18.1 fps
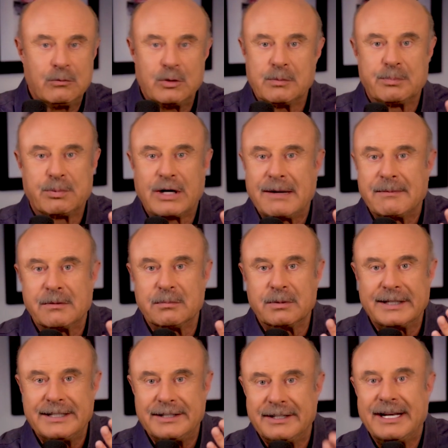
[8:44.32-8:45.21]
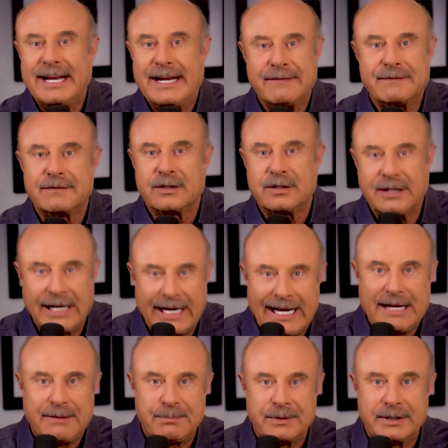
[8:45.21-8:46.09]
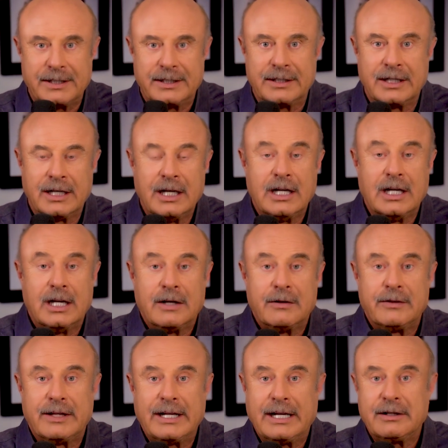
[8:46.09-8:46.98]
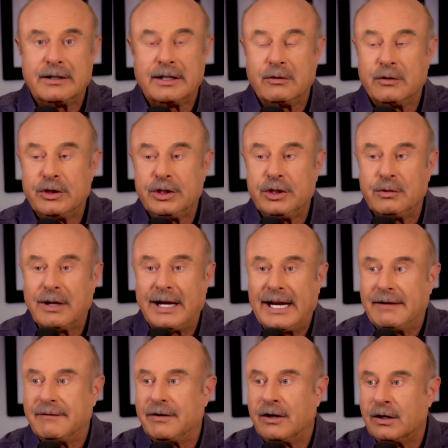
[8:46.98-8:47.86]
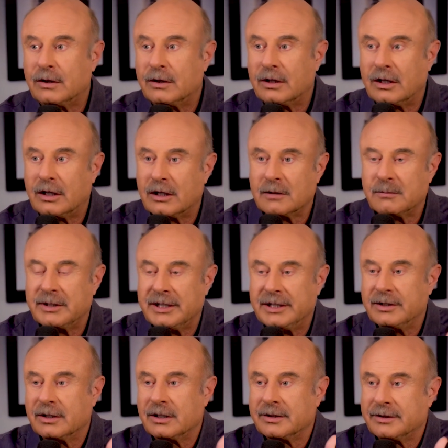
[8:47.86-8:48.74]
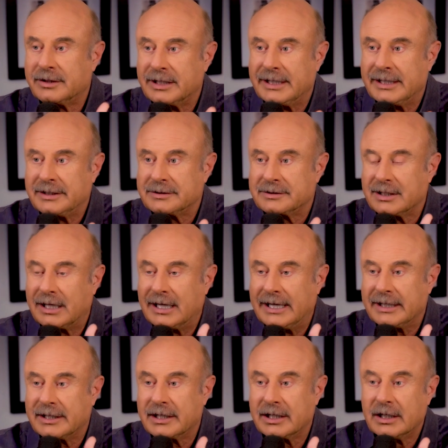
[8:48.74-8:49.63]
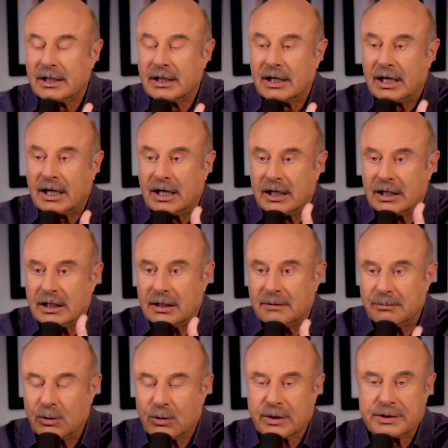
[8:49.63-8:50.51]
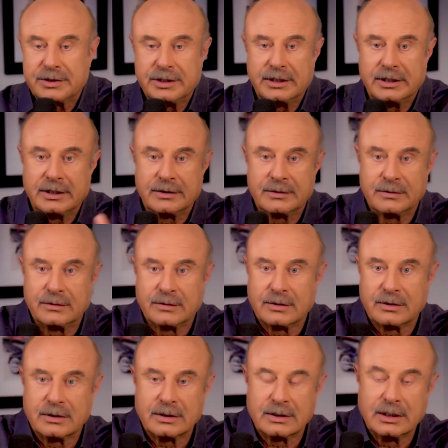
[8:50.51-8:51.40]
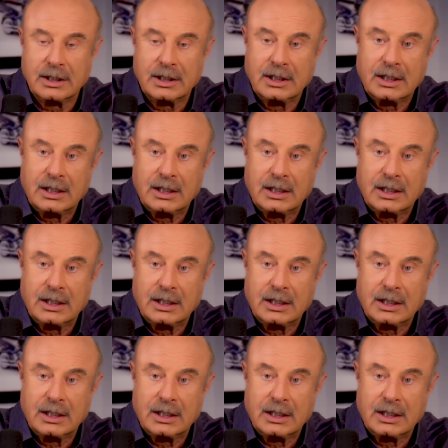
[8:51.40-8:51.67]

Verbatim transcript: will probably never happen. No. That you have harmony on things like abortion or